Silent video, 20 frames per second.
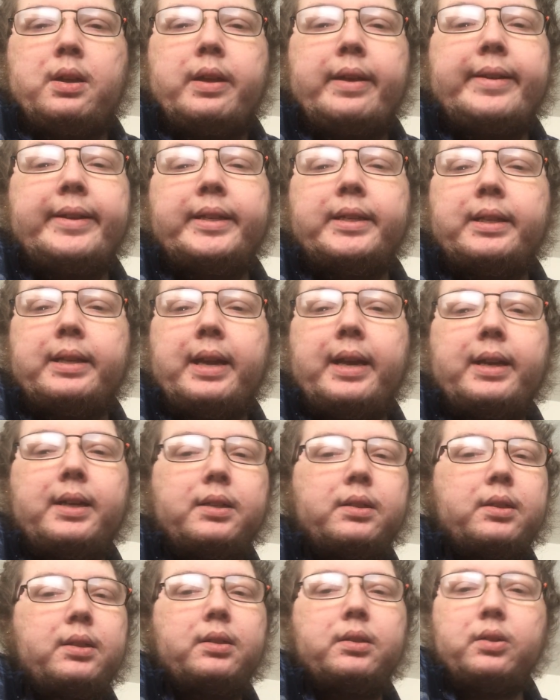And stay
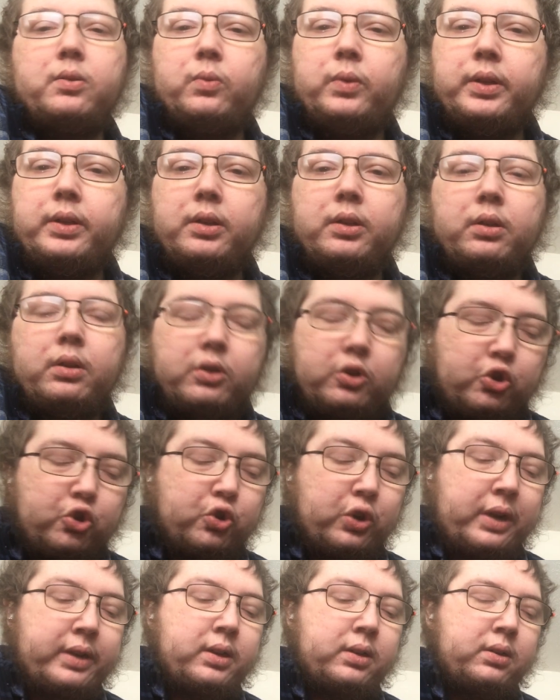consistent with it.
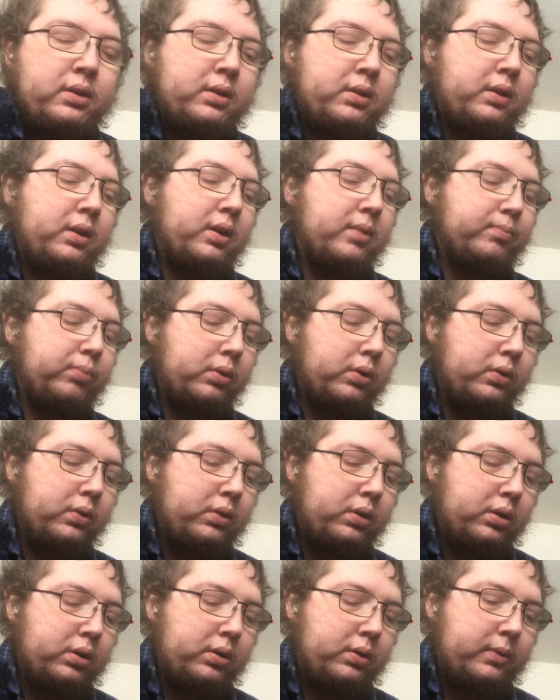Try to
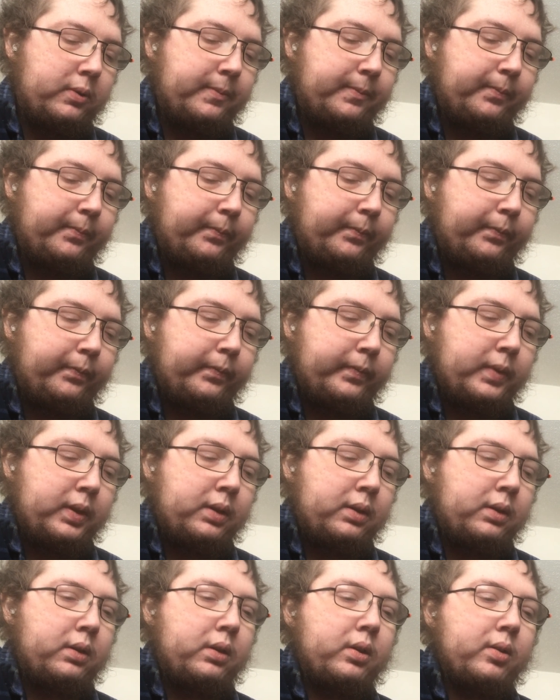upload
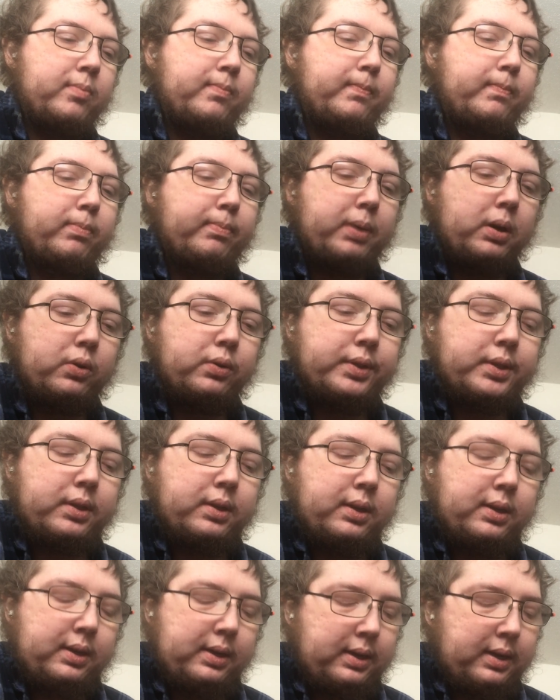a post
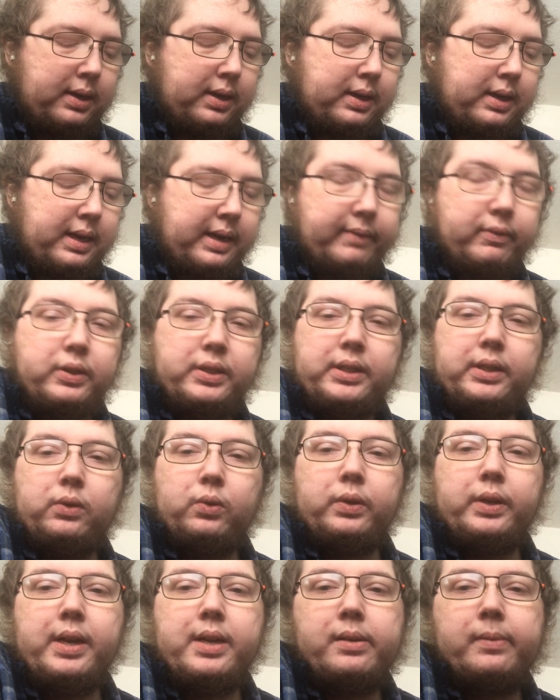every single
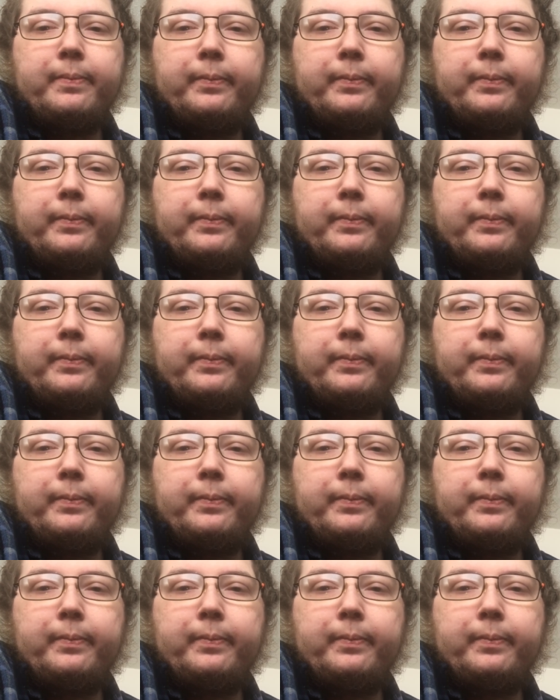day,